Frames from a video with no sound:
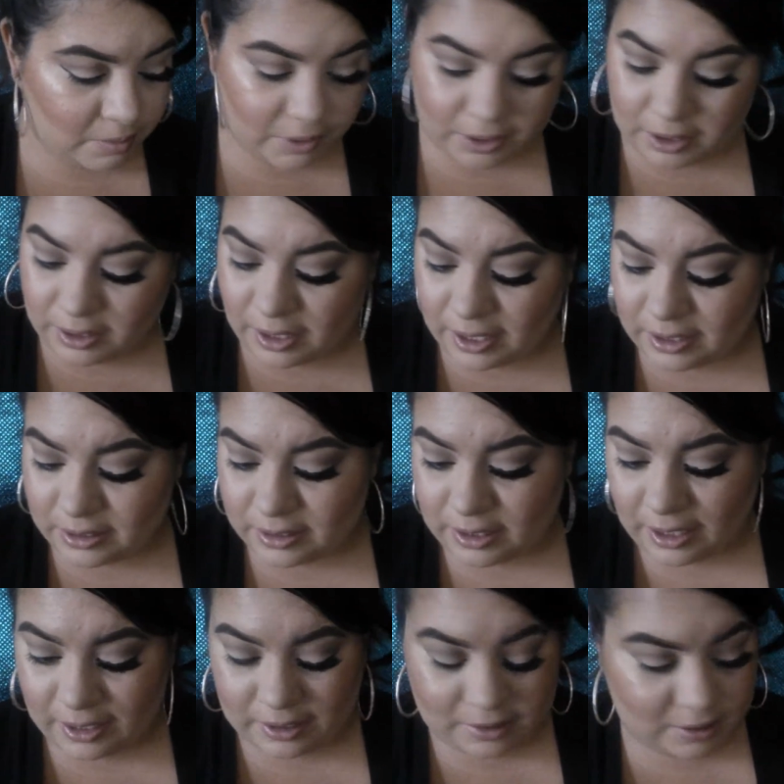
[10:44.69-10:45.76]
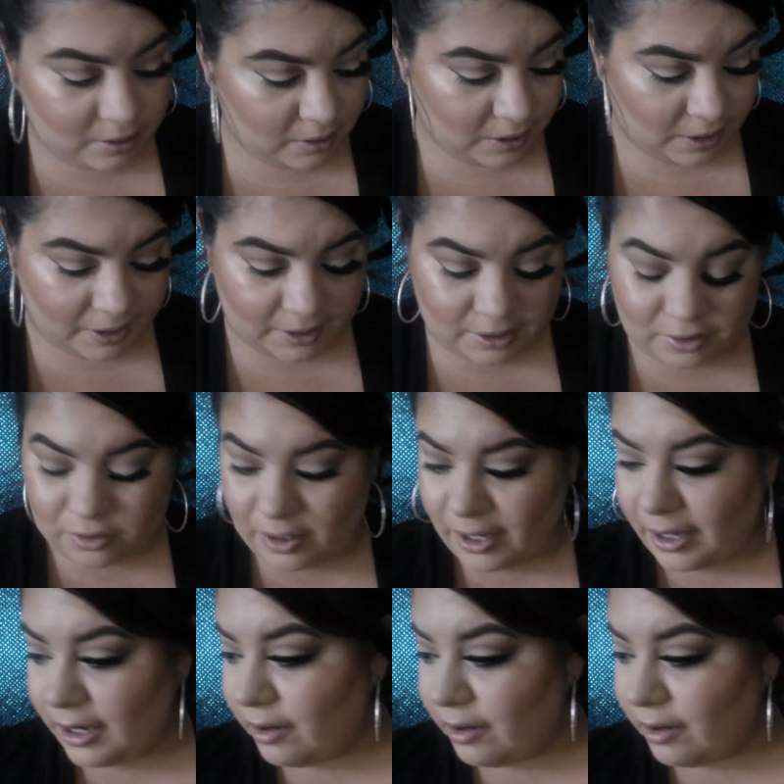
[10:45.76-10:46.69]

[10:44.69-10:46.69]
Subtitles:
putting that aside to let it dry.